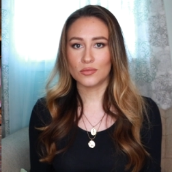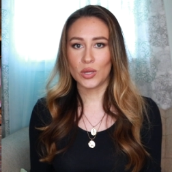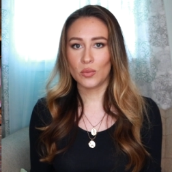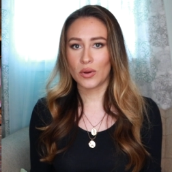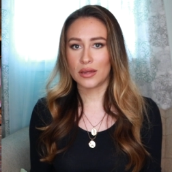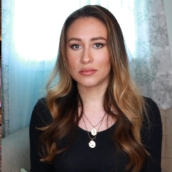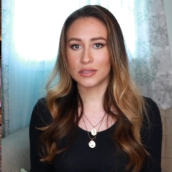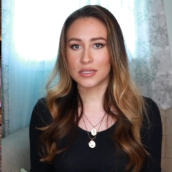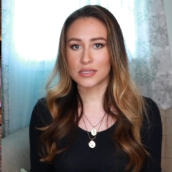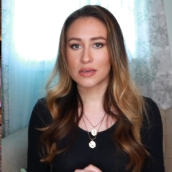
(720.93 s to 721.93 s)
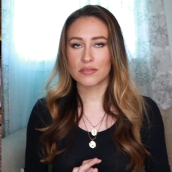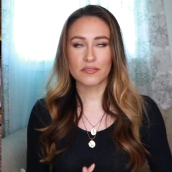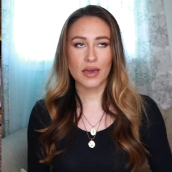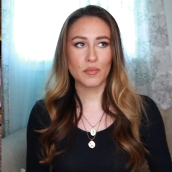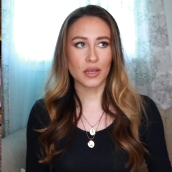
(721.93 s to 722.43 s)
we went with this
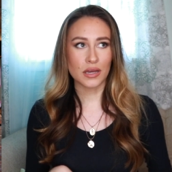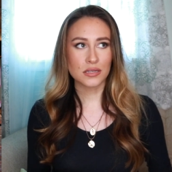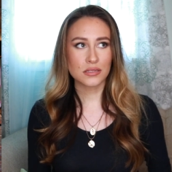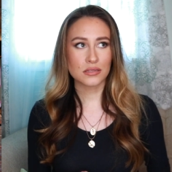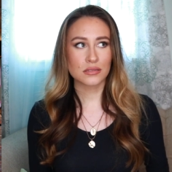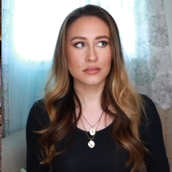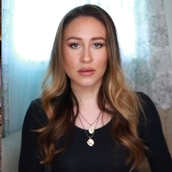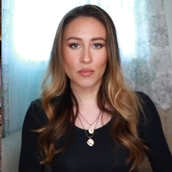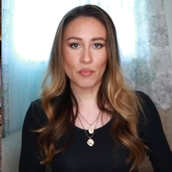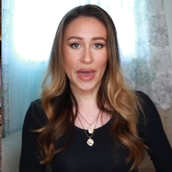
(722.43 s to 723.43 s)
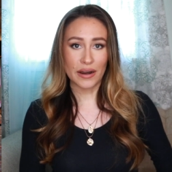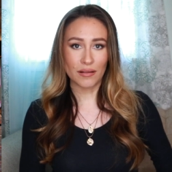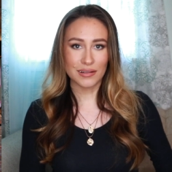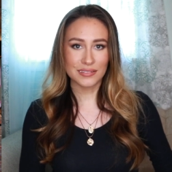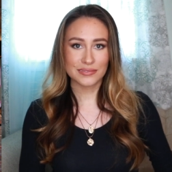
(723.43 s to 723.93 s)
fabulous
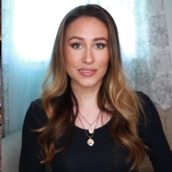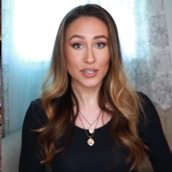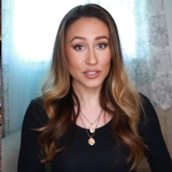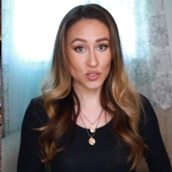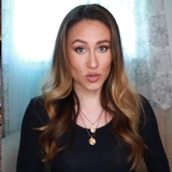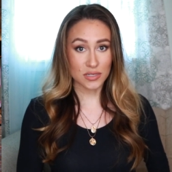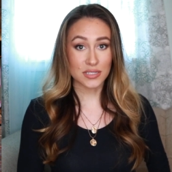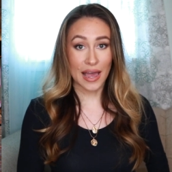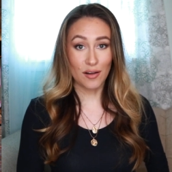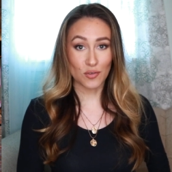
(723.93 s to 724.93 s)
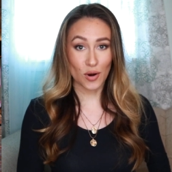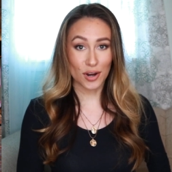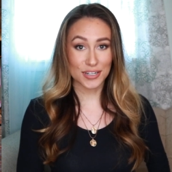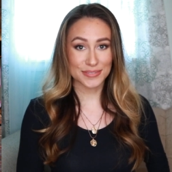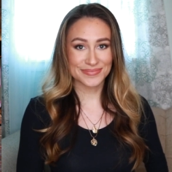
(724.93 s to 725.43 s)
metal couture style for her.